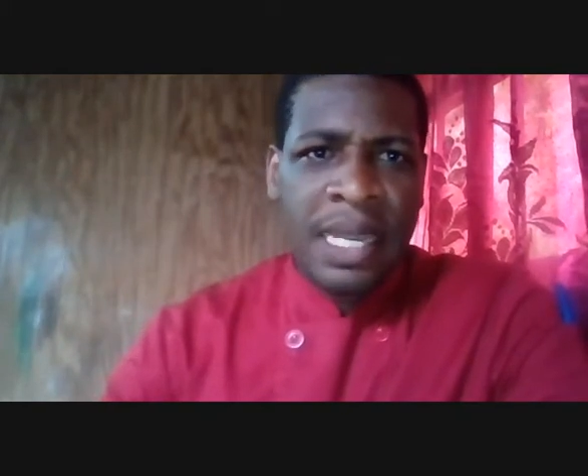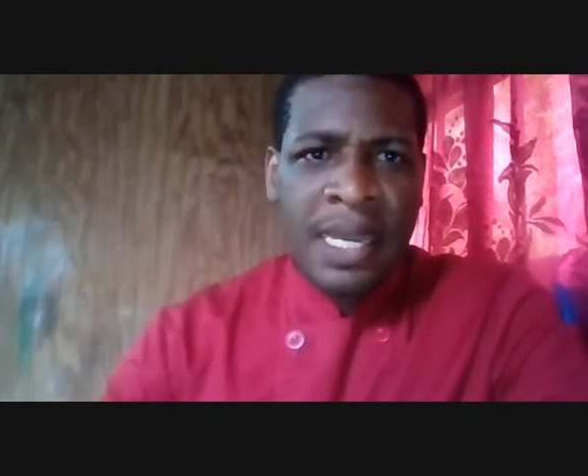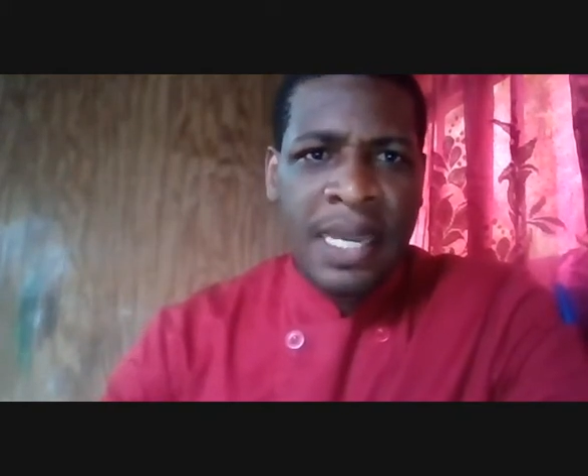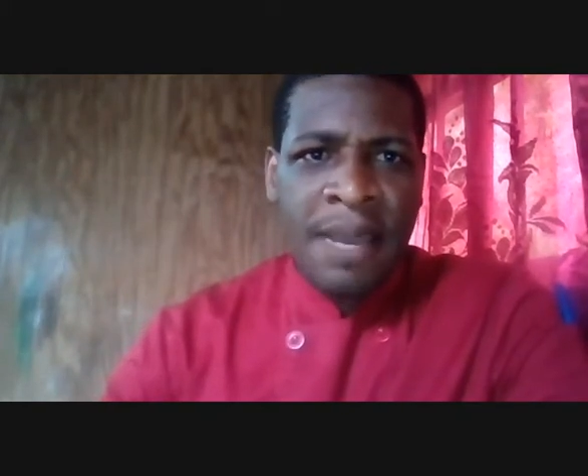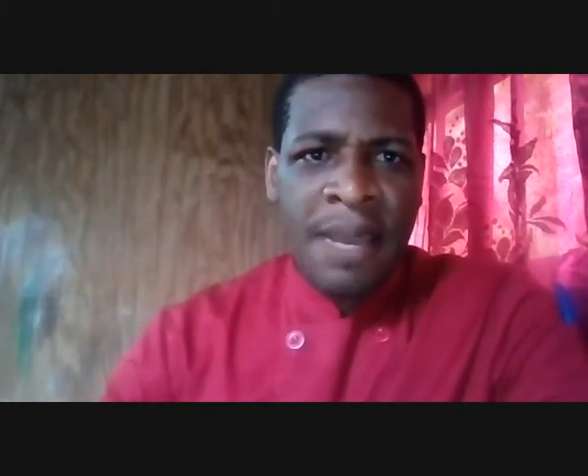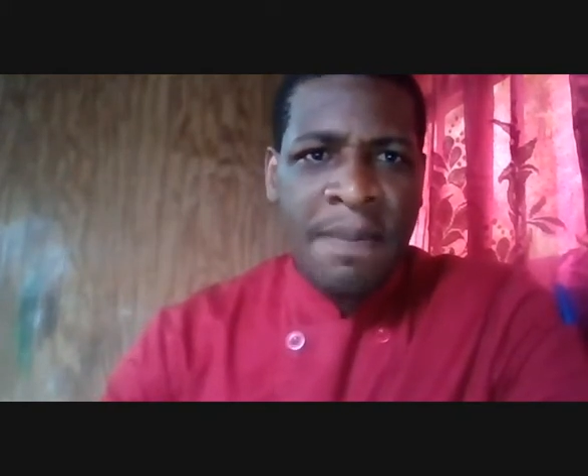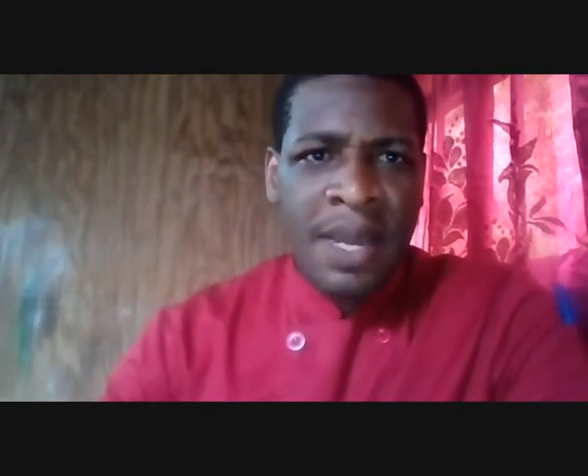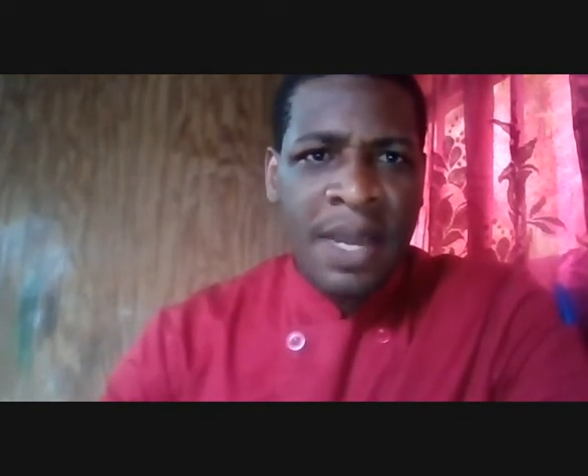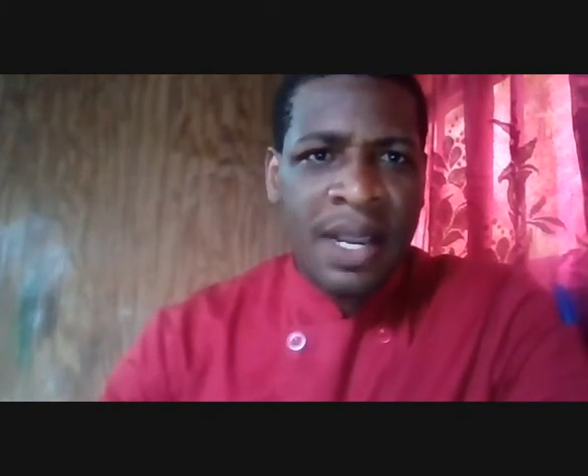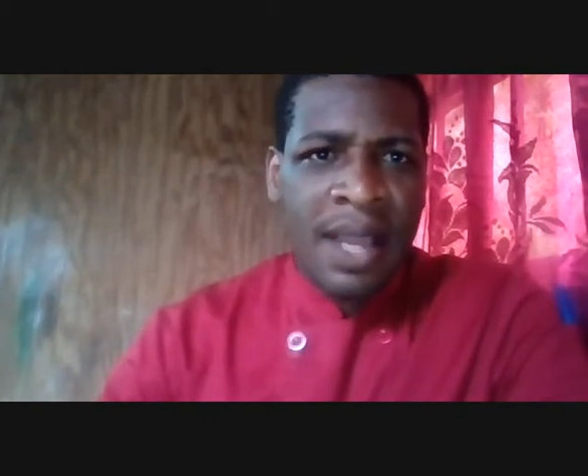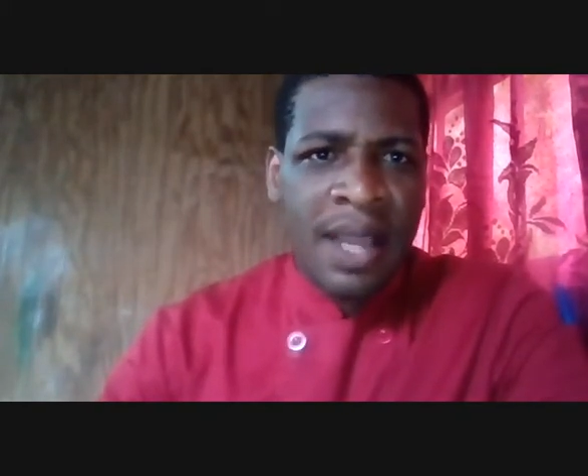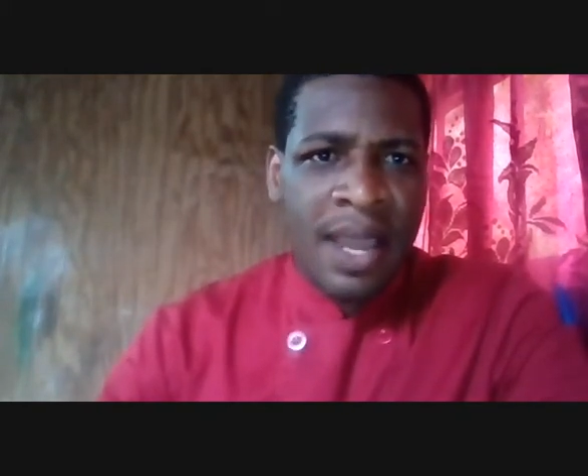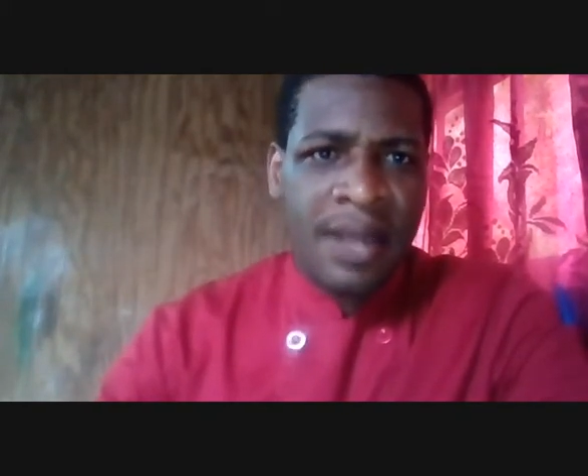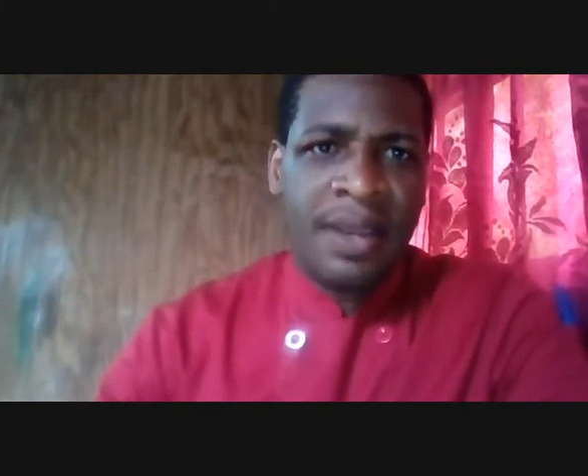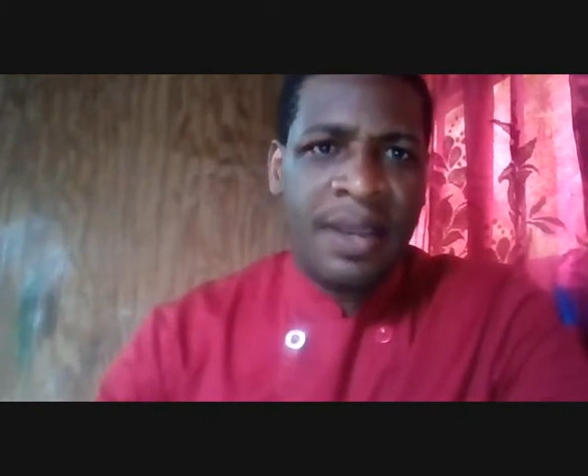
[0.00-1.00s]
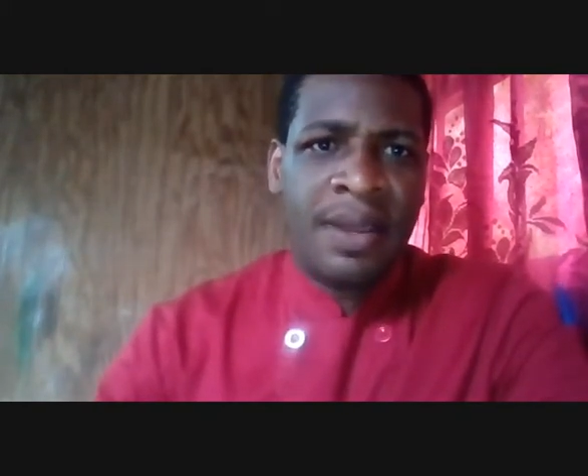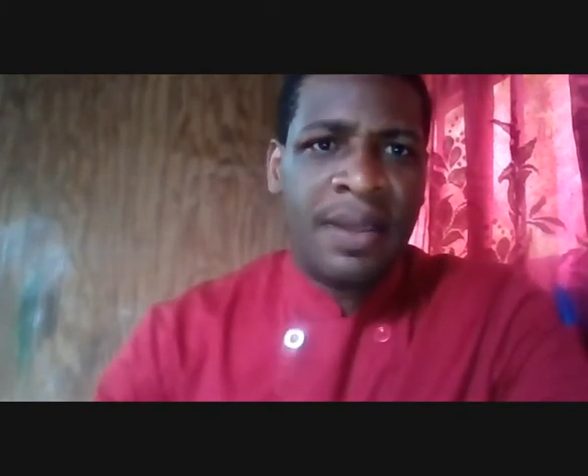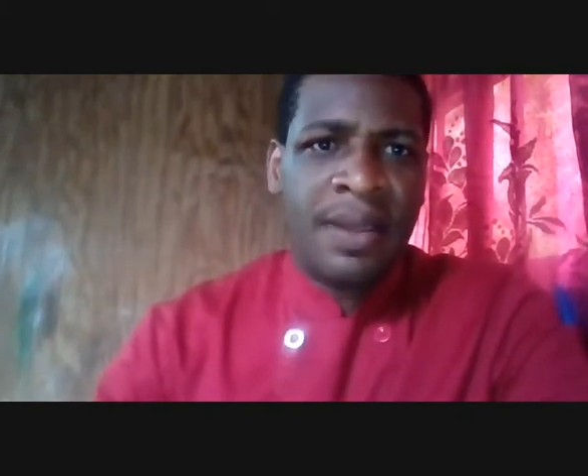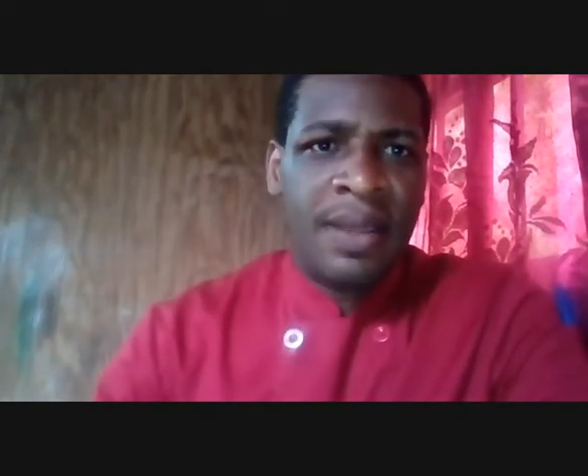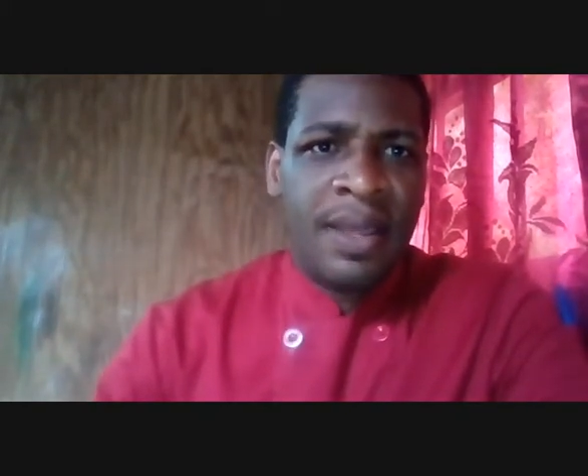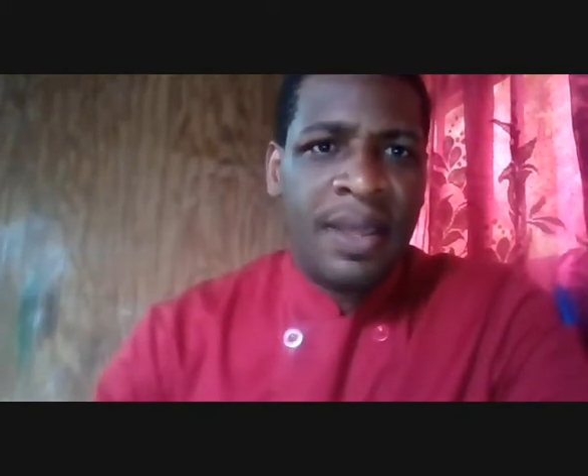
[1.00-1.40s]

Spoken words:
and I met a guy there.